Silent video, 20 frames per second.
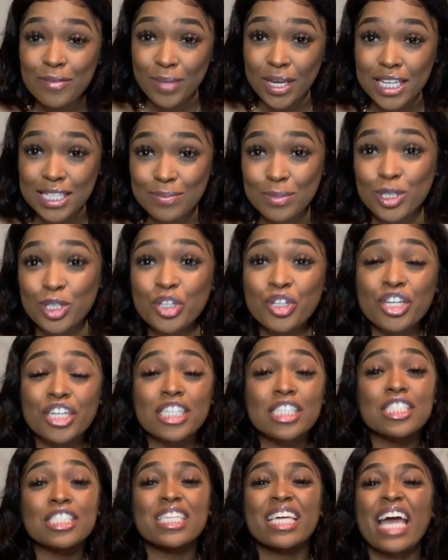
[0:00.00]
makes me
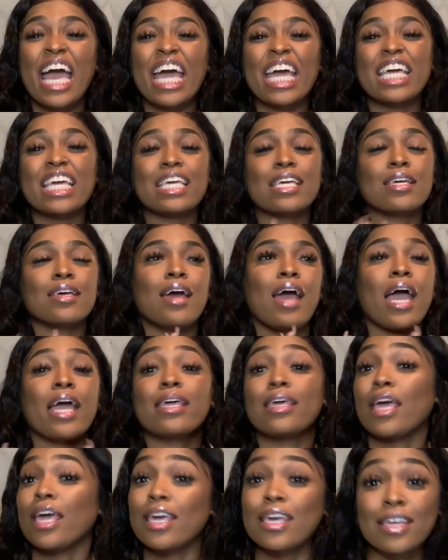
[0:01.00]
cringe. Like I
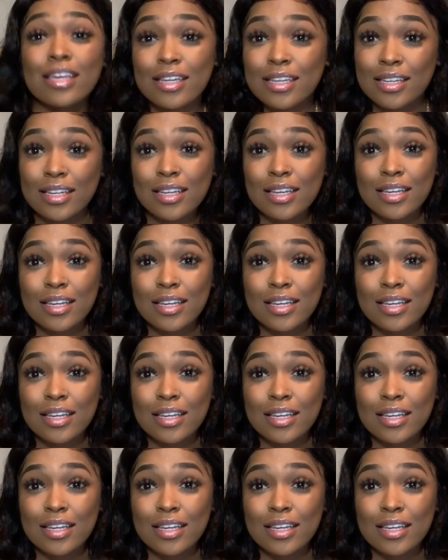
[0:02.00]
can't.